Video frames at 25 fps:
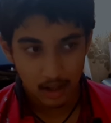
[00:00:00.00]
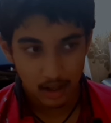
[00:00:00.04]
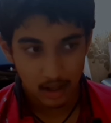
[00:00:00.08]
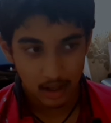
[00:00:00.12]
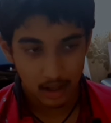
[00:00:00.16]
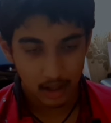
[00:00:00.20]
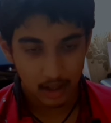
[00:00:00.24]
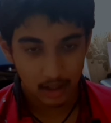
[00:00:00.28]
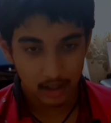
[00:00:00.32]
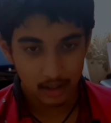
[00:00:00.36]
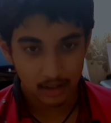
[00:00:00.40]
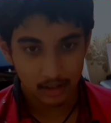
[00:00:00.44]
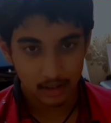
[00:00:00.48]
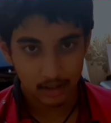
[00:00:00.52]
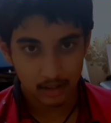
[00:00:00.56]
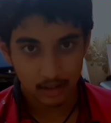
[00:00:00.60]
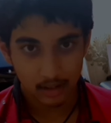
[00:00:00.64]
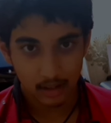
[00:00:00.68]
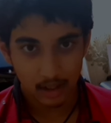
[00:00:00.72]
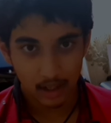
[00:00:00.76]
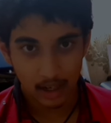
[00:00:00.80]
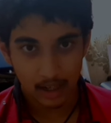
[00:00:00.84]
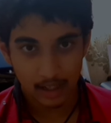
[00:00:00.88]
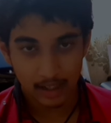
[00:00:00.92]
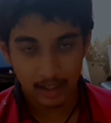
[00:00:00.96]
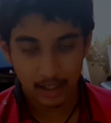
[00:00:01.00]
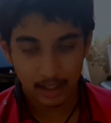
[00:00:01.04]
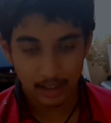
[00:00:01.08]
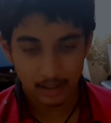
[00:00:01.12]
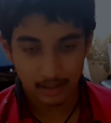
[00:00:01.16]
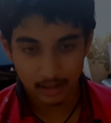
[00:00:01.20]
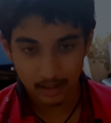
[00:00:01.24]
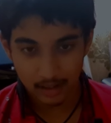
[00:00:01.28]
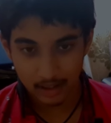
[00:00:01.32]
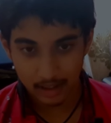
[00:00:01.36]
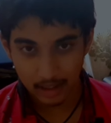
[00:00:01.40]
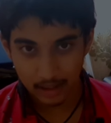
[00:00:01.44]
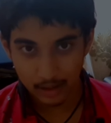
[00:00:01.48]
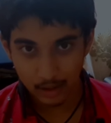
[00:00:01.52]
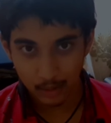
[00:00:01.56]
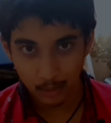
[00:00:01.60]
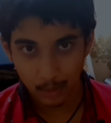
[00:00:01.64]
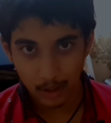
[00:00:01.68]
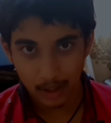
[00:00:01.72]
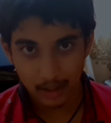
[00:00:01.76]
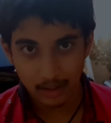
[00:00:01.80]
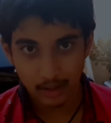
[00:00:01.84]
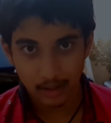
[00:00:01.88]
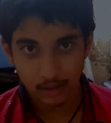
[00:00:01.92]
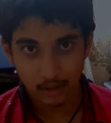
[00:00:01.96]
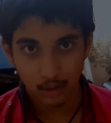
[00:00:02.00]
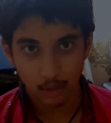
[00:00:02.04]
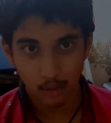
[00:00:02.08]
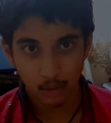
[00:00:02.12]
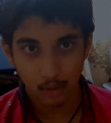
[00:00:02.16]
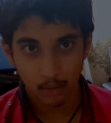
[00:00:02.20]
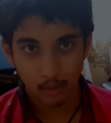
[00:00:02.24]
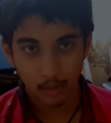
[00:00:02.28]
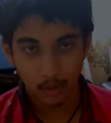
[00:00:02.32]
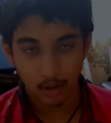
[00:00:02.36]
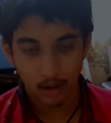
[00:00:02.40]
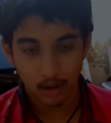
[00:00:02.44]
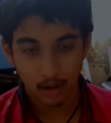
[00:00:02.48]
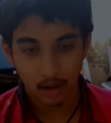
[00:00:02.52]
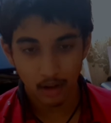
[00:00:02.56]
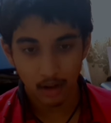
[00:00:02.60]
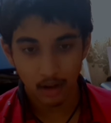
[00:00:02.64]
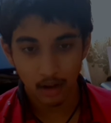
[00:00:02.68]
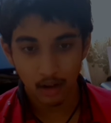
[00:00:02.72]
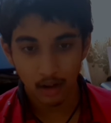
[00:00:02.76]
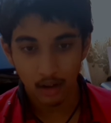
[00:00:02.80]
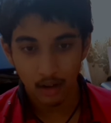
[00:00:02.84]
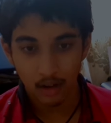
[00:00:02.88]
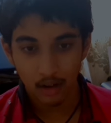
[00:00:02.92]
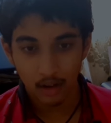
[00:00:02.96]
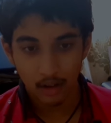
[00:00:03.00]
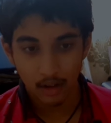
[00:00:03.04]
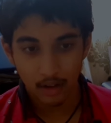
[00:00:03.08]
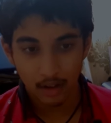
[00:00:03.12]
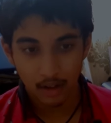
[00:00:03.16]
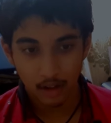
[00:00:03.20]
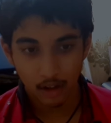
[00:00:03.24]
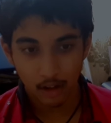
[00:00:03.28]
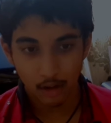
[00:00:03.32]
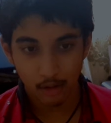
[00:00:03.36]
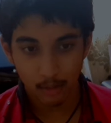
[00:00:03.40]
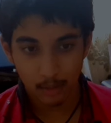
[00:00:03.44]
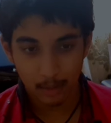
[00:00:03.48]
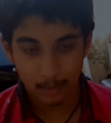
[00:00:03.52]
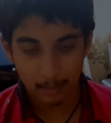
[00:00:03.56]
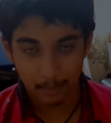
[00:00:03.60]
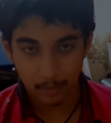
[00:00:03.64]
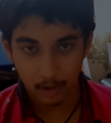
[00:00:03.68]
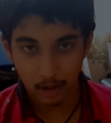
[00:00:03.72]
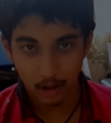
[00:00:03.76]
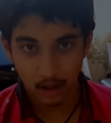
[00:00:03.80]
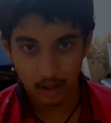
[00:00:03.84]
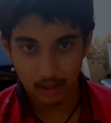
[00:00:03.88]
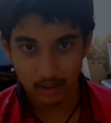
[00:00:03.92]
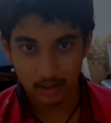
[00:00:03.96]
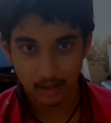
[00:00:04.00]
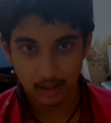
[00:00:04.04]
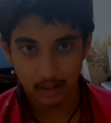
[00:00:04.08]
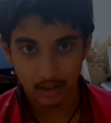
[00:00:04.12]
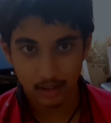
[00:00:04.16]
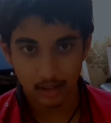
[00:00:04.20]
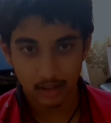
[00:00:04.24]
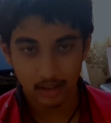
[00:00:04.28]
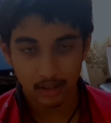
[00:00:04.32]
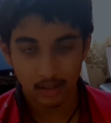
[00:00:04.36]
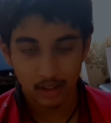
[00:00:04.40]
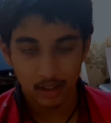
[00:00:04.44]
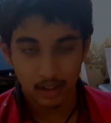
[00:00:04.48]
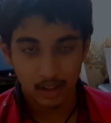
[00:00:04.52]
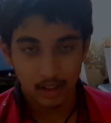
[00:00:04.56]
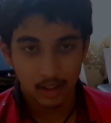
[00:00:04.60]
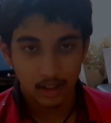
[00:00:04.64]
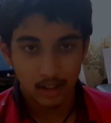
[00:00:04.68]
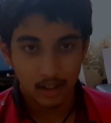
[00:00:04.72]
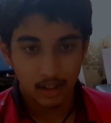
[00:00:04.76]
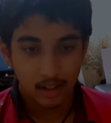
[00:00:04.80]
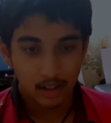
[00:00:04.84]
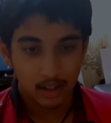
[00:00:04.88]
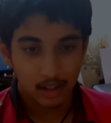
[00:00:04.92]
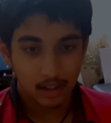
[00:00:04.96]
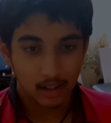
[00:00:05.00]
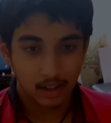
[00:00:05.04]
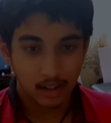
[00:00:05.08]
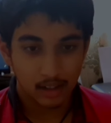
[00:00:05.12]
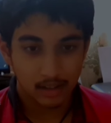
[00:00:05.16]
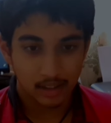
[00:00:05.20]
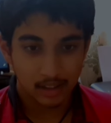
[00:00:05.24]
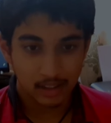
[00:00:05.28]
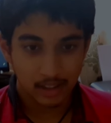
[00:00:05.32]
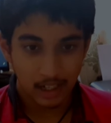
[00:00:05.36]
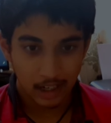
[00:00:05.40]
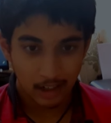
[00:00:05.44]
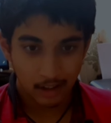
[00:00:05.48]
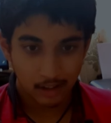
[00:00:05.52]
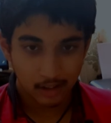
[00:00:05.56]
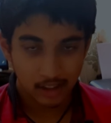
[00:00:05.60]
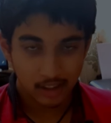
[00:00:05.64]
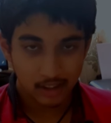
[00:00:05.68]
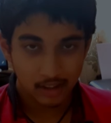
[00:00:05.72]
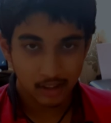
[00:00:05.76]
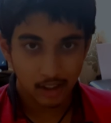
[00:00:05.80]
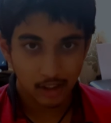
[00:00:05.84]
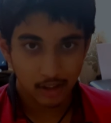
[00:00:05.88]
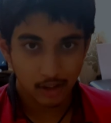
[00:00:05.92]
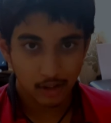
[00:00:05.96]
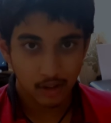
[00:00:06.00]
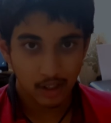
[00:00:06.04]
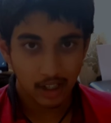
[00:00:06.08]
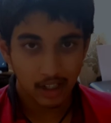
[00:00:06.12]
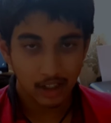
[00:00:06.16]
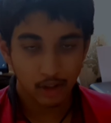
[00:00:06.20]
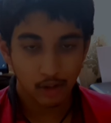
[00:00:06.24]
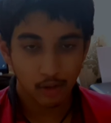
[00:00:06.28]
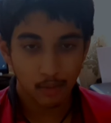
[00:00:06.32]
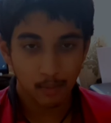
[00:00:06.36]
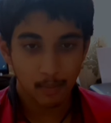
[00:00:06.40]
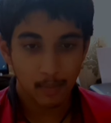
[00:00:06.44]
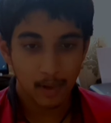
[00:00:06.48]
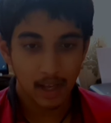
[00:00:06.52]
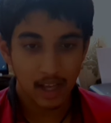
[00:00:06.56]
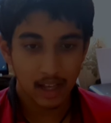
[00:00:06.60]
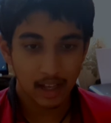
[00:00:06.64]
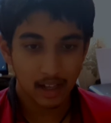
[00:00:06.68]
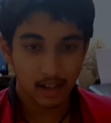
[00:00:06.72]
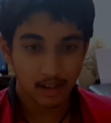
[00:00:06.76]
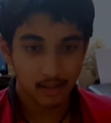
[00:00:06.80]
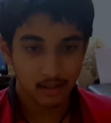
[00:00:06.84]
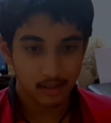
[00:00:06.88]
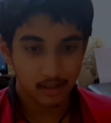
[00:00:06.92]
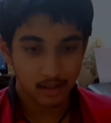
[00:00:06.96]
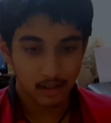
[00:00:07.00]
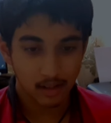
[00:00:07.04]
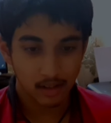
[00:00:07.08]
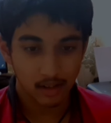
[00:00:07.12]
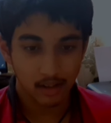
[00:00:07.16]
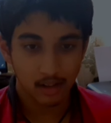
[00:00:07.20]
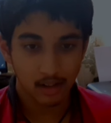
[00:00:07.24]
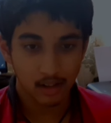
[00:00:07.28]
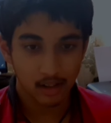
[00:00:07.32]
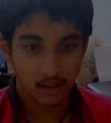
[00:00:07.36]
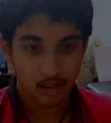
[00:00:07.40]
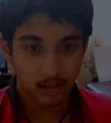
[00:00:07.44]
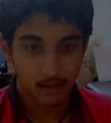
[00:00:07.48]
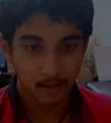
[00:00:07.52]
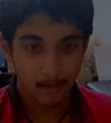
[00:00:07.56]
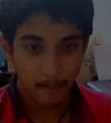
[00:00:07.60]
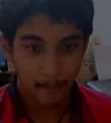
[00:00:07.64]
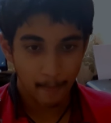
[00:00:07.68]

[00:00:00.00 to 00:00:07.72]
And I get the reason why there's no human plot, because the director is not trying to make a